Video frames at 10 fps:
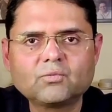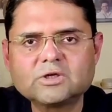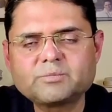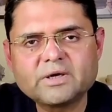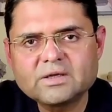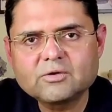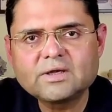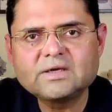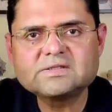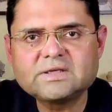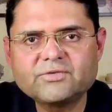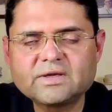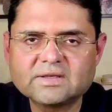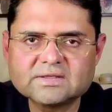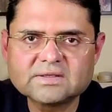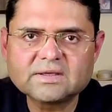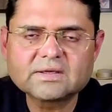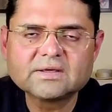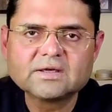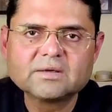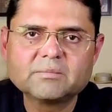was particularly severe this year.